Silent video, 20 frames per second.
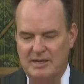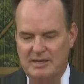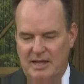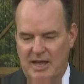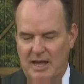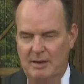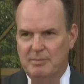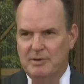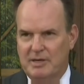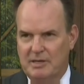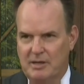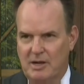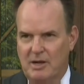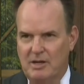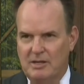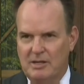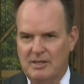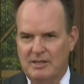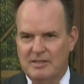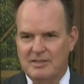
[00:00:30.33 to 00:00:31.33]
and cabinet
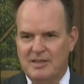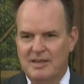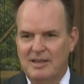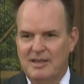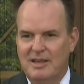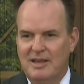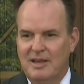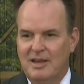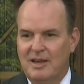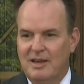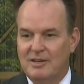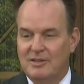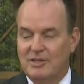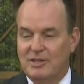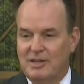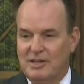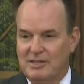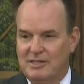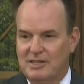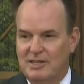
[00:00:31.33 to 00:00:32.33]
colleagues
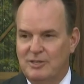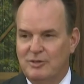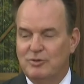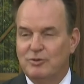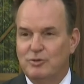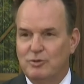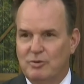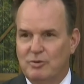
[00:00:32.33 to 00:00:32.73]
to continue